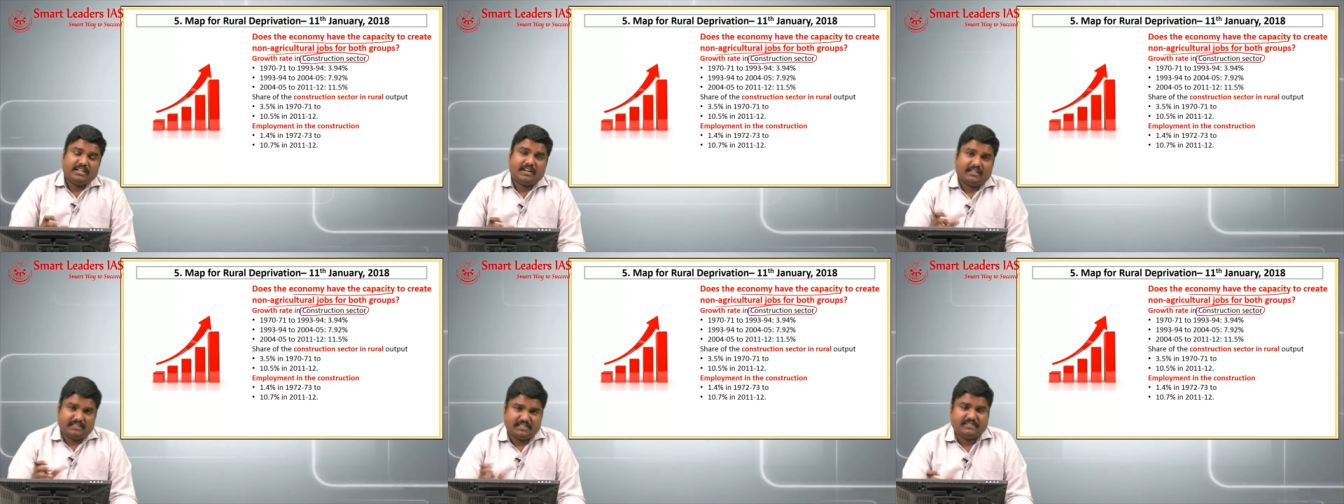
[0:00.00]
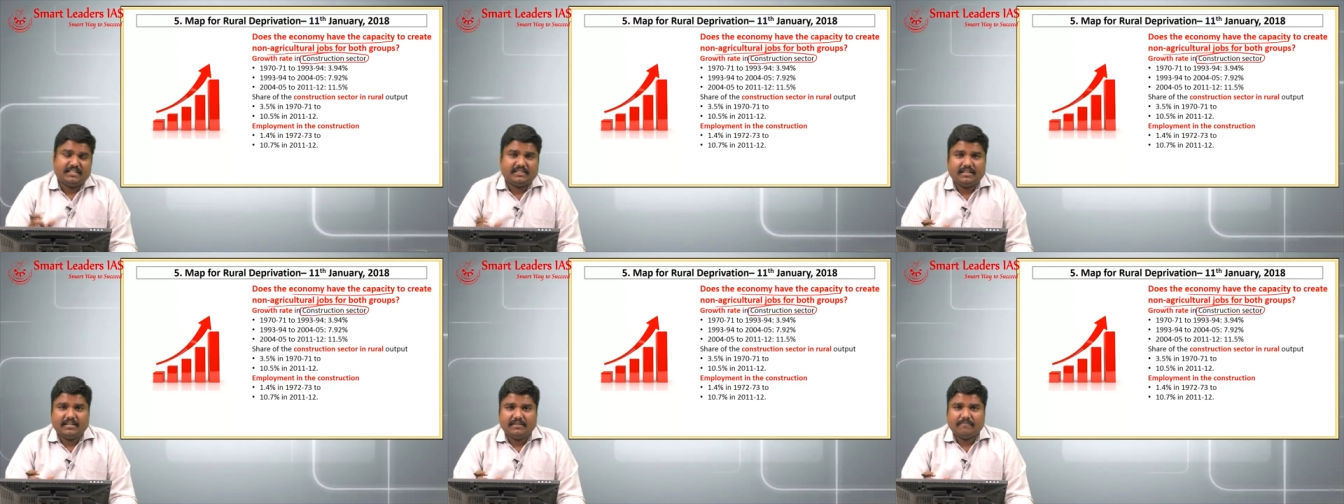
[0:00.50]
construction
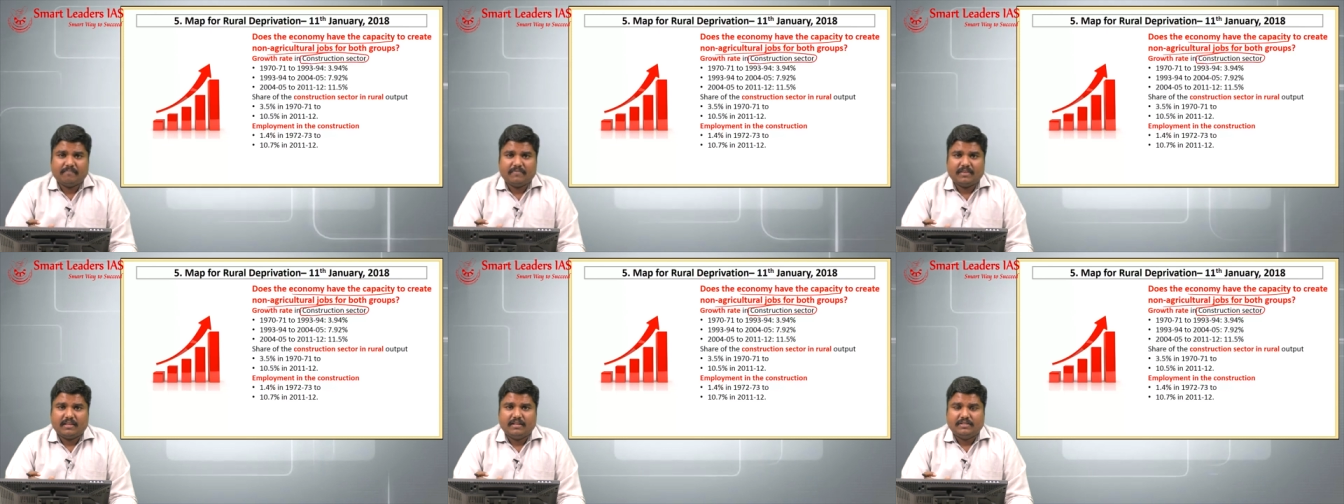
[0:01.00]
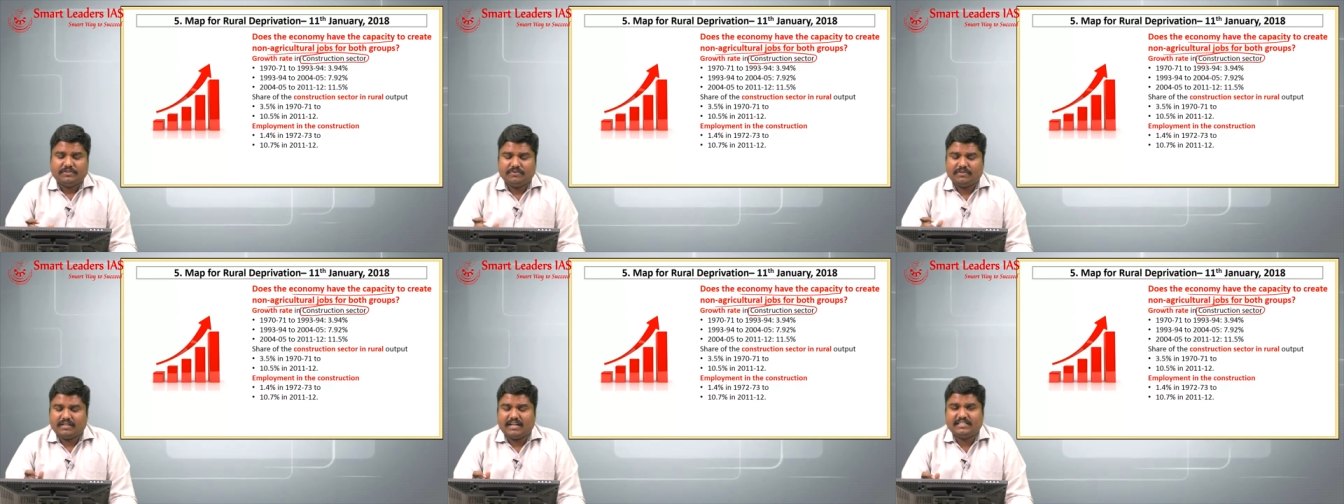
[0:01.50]
sector? So,
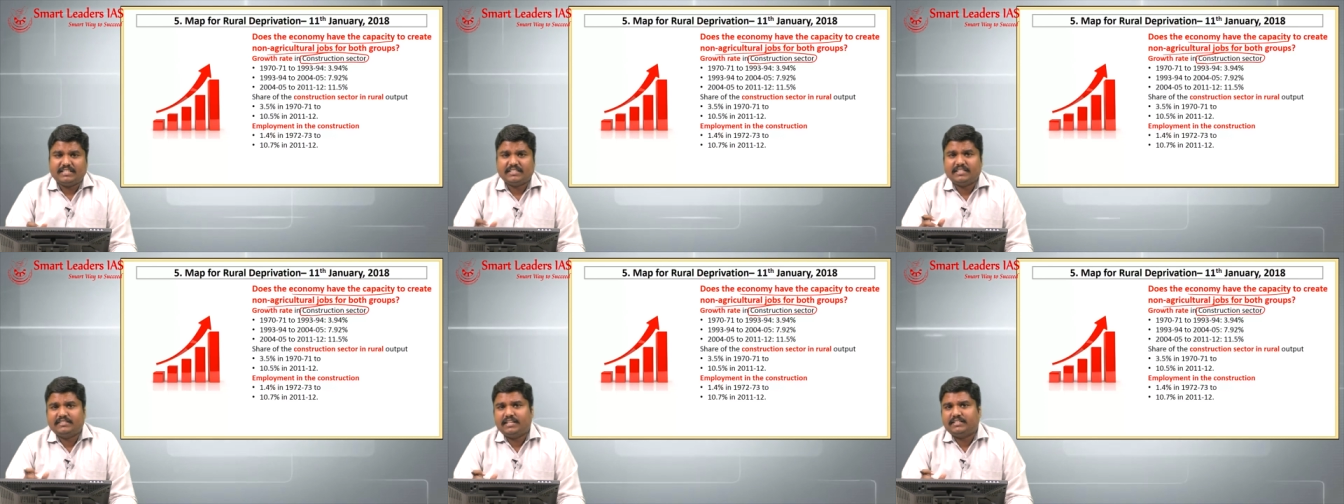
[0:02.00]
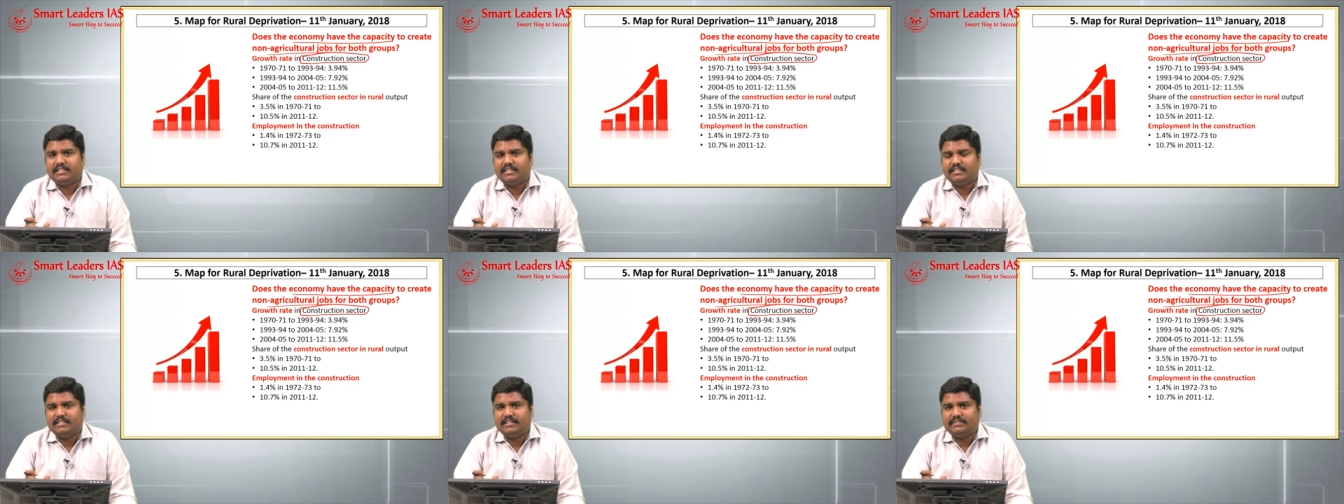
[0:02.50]
construction
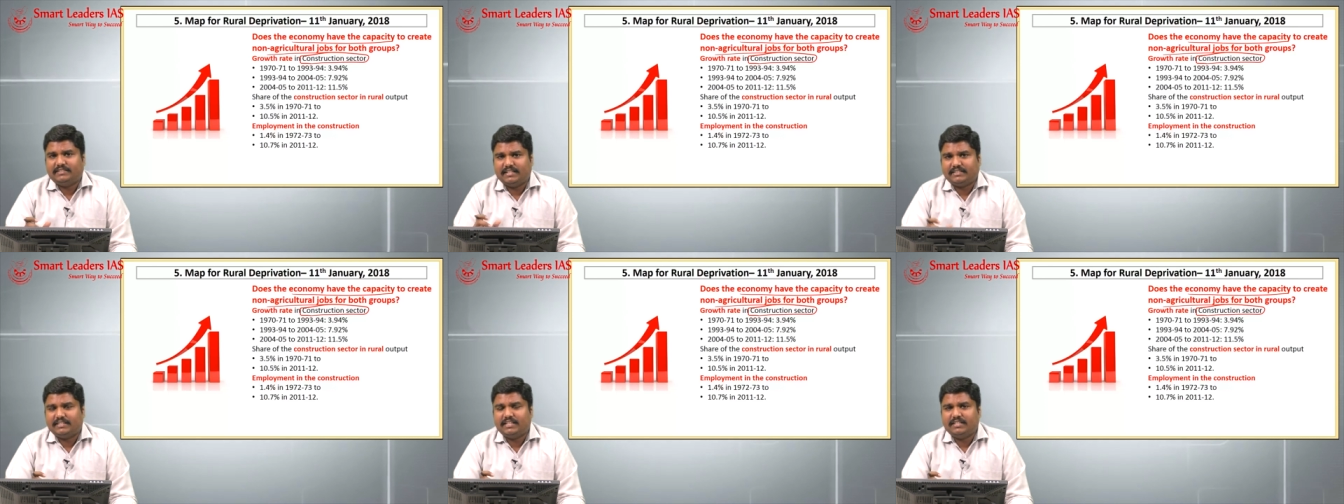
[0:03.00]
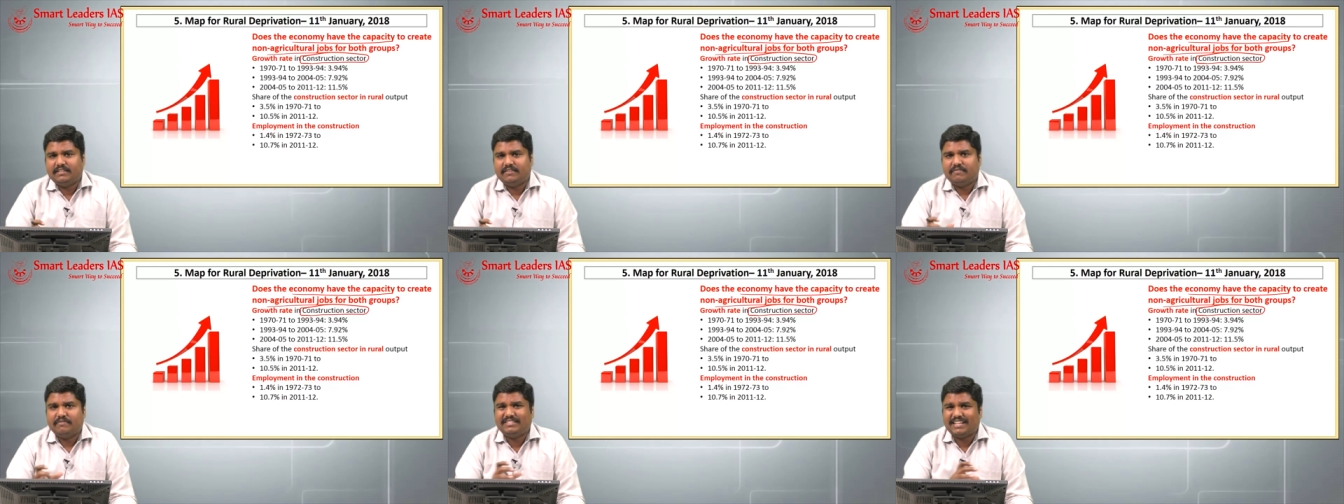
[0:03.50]
sector is the sector
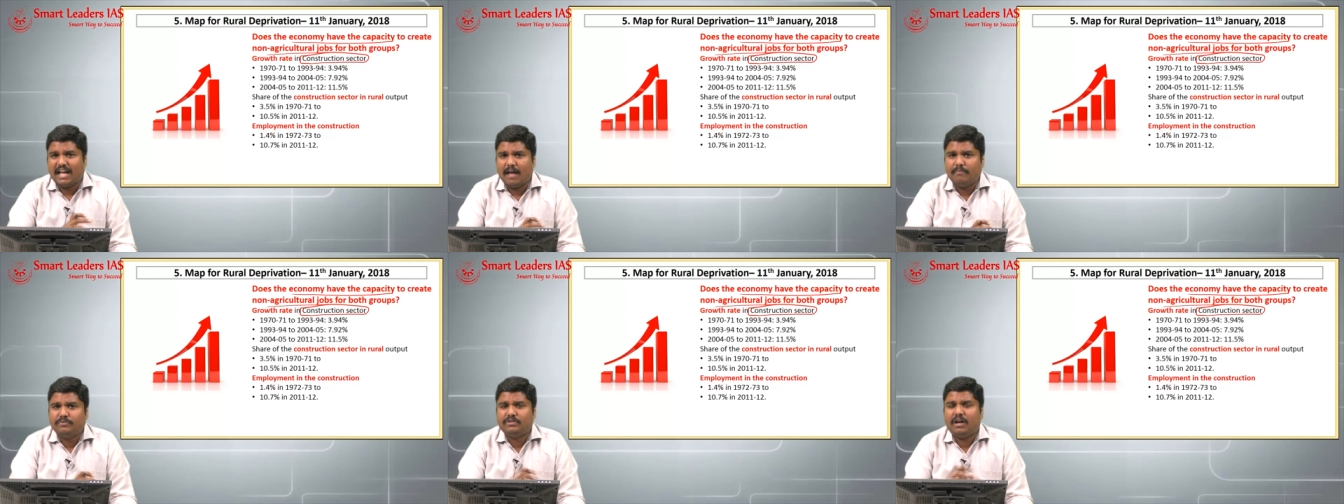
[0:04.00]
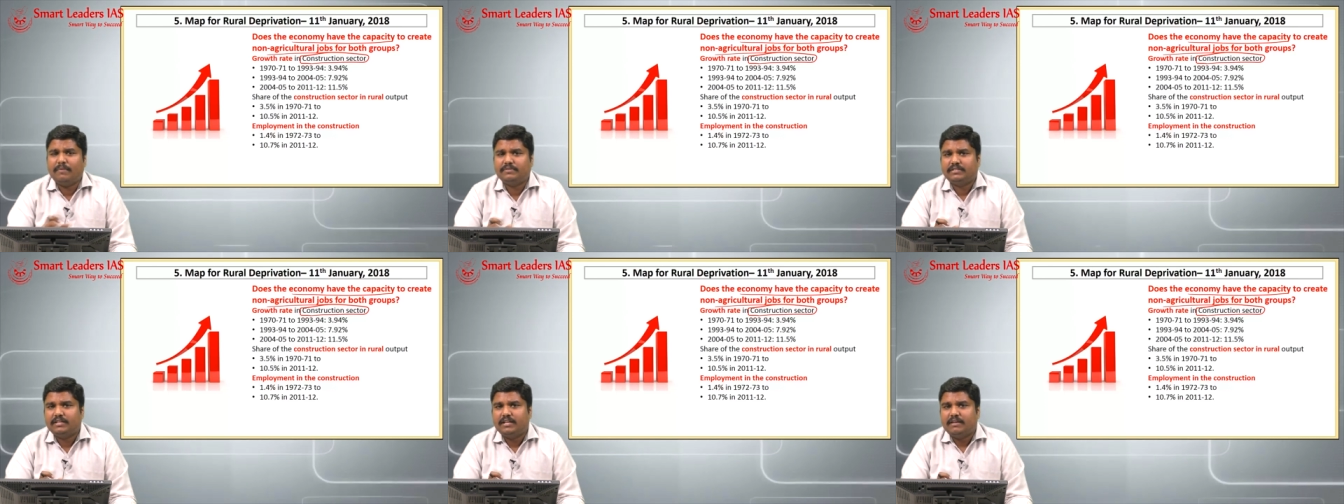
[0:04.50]
which absorbs